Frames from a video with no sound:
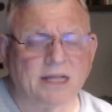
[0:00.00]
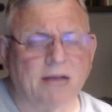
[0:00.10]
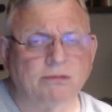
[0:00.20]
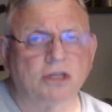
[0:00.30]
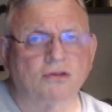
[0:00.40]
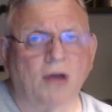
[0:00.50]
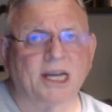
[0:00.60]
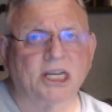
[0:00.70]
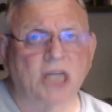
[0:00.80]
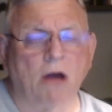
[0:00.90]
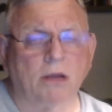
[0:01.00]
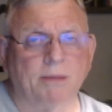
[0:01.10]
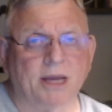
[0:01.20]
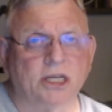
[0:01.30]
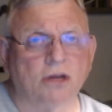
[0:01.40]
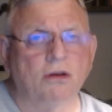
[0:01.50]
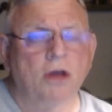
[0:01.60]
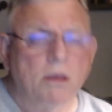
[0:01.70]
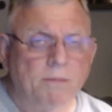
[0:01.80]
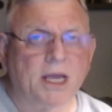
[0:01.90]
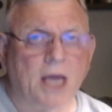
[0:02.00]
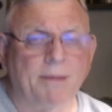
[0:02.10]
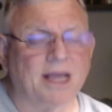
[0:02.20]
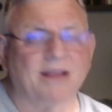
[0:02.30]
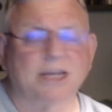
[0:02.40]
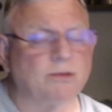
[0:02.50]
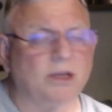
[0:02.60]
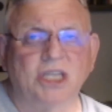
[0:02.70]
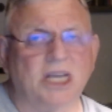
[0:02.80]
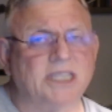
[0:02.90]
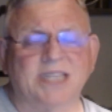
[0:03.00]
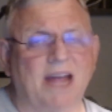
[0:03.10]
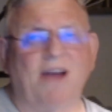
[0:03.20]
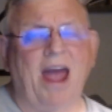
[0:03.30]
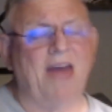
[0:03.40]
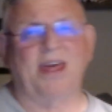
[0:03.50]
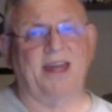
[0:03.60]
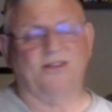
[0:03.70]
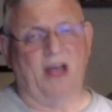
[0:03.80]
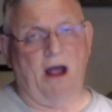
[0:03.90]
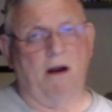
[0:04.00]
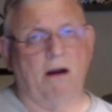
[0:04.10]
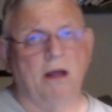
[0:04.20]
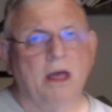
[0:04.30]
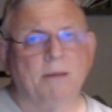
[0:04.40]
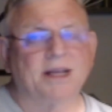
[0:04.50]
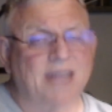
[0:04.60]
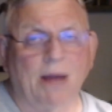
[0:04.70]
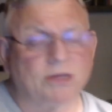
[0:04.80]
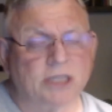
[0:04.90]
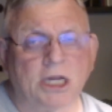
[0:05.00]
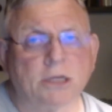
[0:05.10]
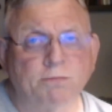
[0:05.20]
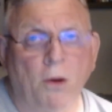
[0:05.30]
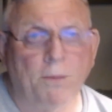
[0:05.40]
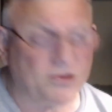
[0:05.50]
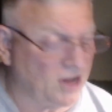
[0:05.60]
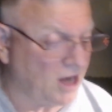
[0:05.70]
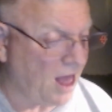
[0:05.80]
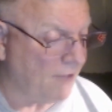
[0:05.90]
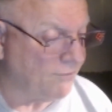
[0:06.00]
They were still trying to talk him into becoming king. That's why Jesus never had that desire, because that wasn't his purpose in life.